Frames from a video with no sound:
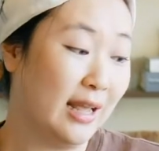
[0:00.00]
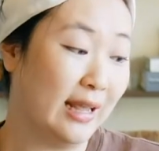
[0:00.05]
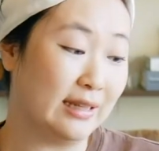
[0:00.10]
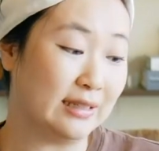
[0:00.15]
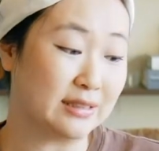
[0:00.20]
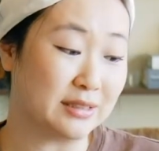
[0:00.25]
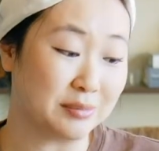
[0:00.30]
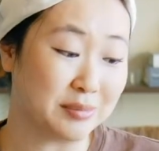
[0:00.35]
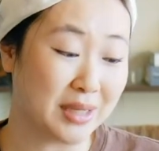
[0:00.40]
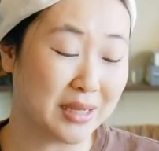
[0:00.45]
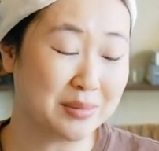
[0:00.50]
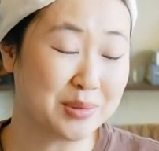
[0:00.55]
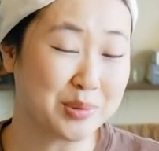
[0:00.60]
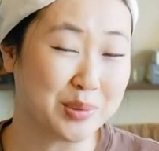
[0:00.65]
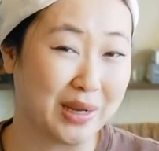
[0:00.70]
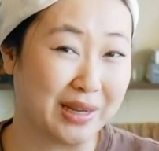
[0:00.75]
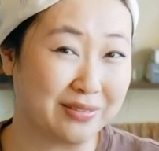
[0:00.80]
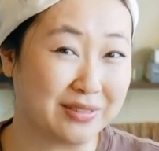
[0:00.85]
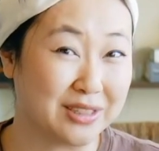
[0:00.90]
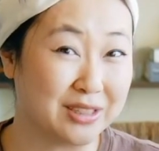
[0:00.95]
And sometimes
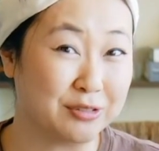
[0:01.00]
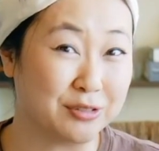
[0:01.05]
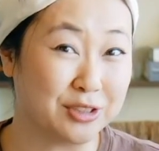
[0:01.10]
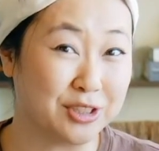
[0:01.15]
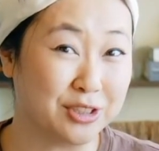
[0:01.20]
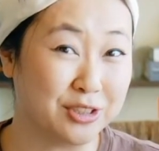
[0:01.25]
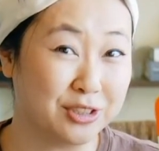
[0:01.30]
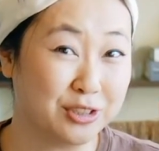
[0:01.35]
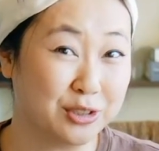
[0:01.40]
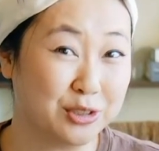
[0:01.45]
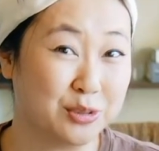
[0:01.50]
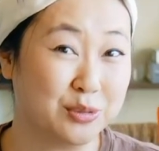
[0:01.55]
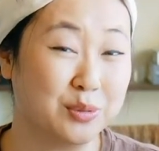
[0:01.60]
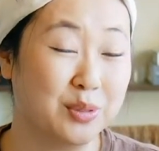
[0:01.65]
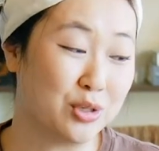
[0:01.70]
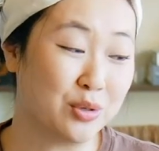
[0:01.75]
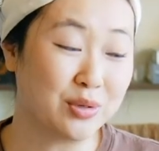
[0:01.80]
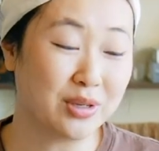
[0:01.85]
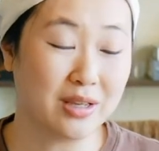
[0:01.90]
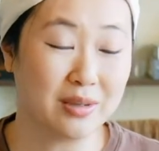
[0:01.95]
we have these for dinner too.
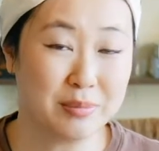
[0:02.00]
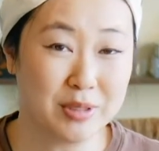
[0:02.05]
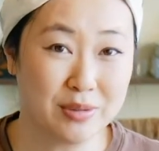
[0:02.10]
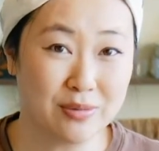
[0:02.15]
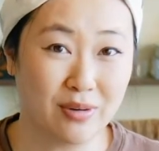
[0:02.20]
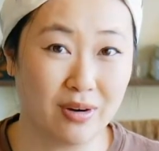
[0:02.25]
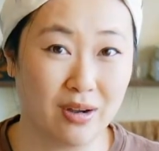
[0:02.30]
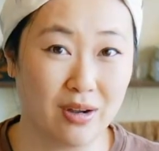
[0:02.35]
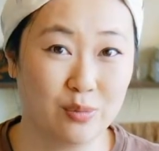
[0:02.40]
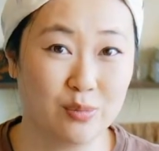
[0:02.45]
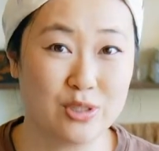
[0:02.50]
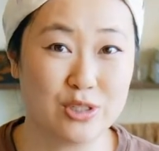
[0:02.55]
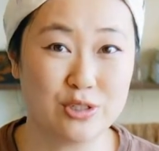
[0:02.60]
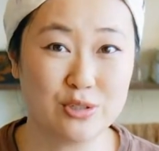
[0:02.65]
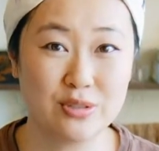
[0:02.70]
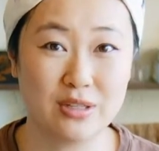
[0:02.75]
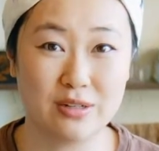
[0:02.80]
Don't get me wrong, we do